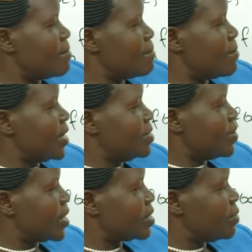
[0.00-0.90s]
when you are
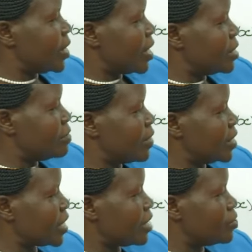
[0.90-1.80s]
given advice
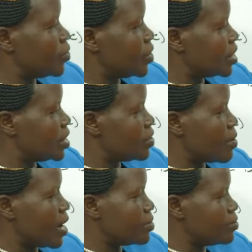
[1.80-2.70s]
and you ignore,
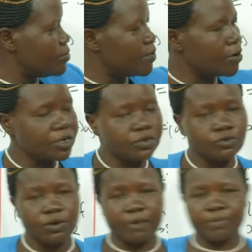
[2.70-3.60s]
you fall into
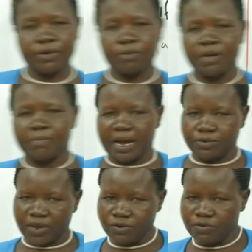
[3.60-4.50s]
a problem. And
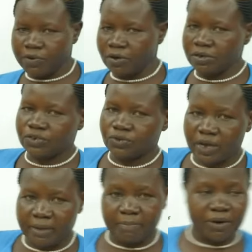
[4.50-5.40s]
when you fall into a
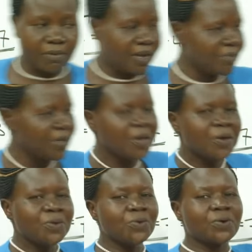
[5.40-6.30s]
problem,
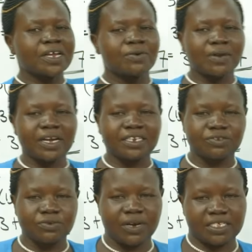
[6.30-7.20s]
you regret to
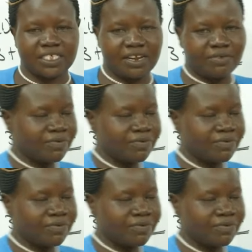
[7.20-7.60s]
yourself.